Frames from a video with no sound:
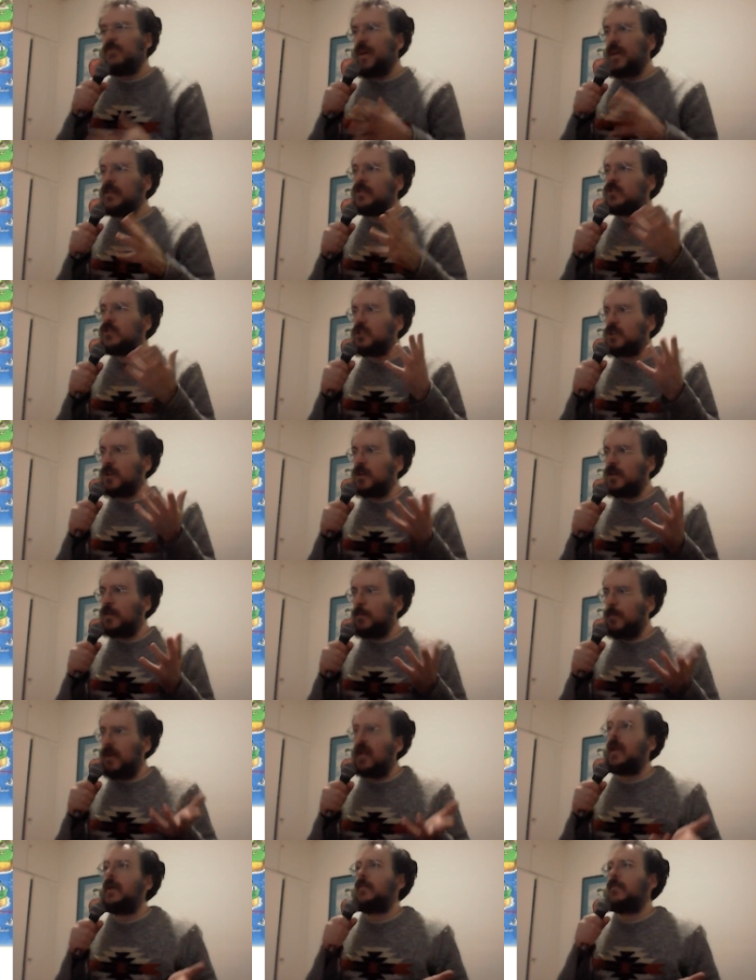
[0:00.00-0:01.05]

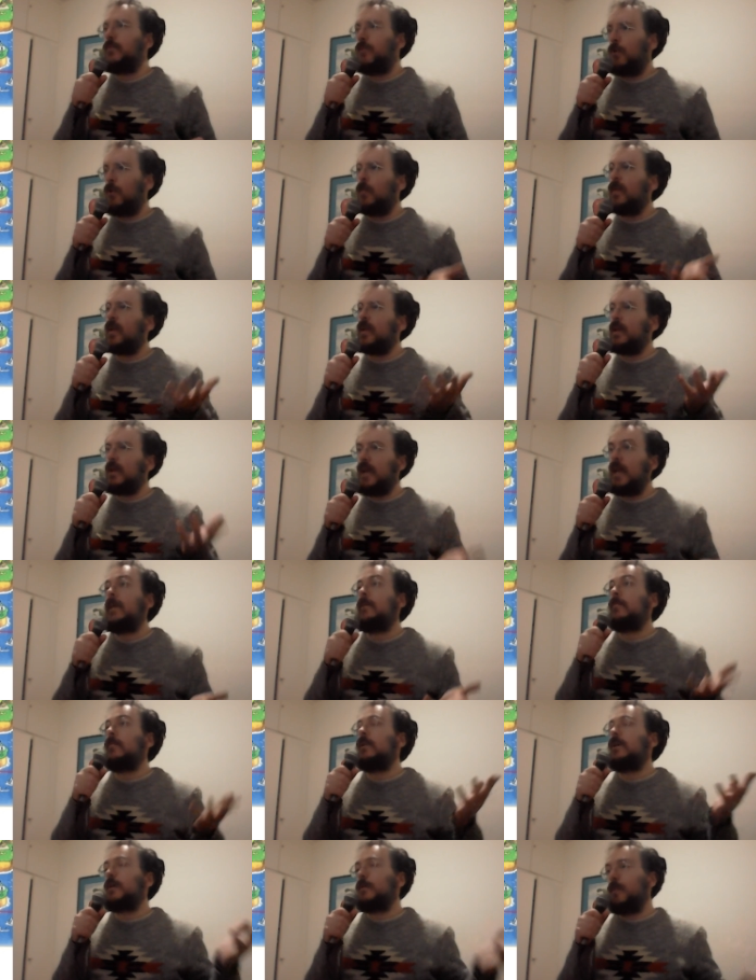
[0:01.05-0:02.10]
adventure
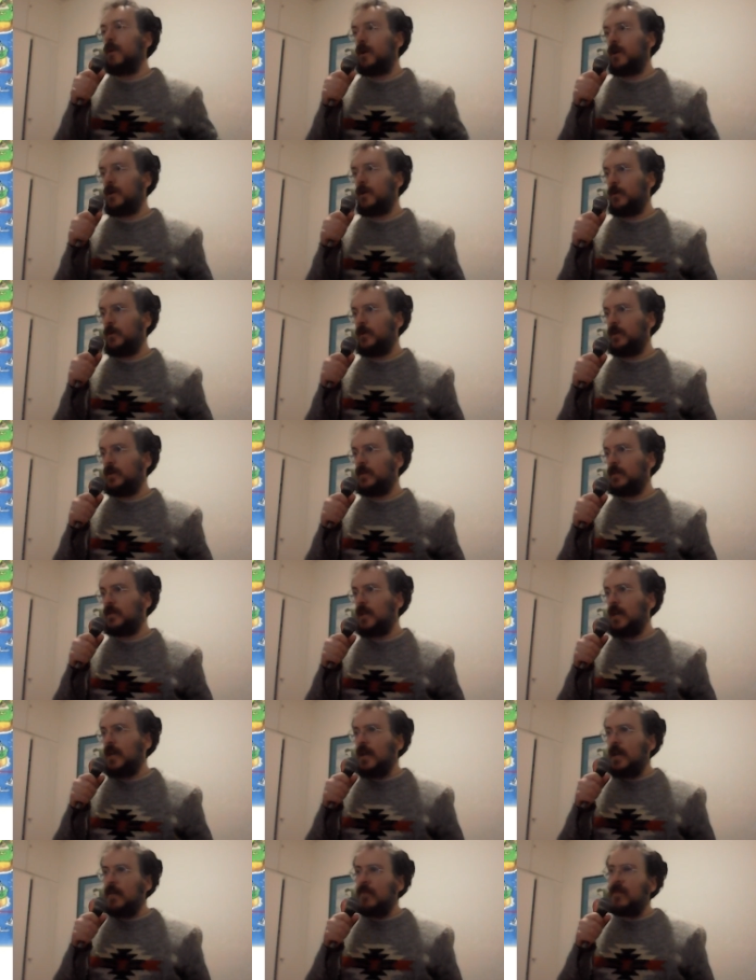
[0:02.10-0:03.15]
platforming game like Mario
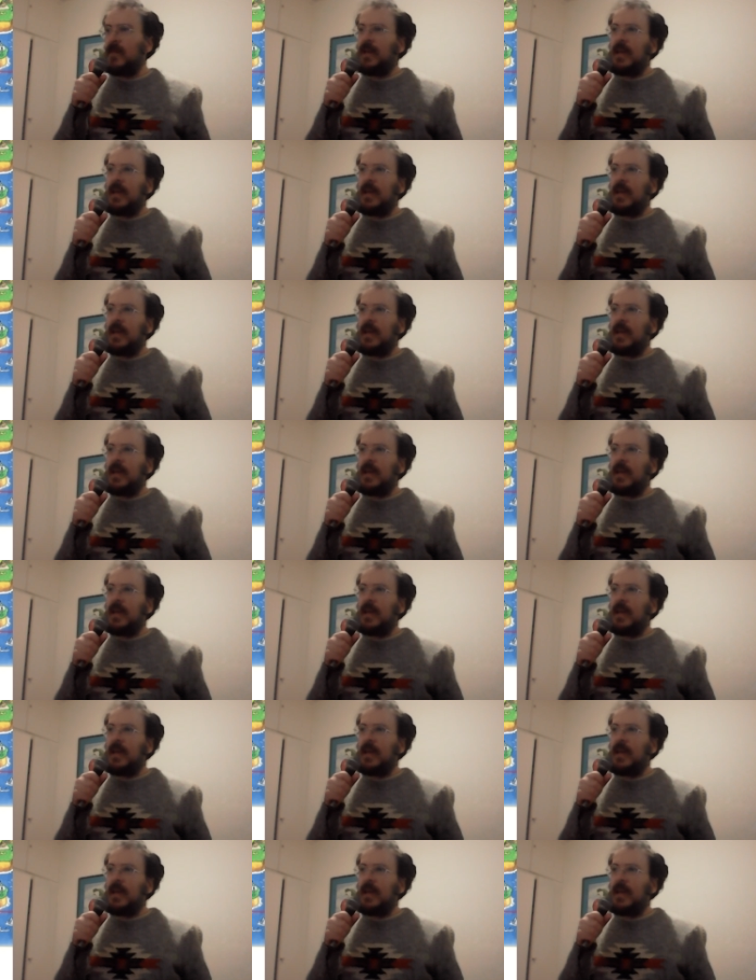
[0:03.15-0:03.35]
is.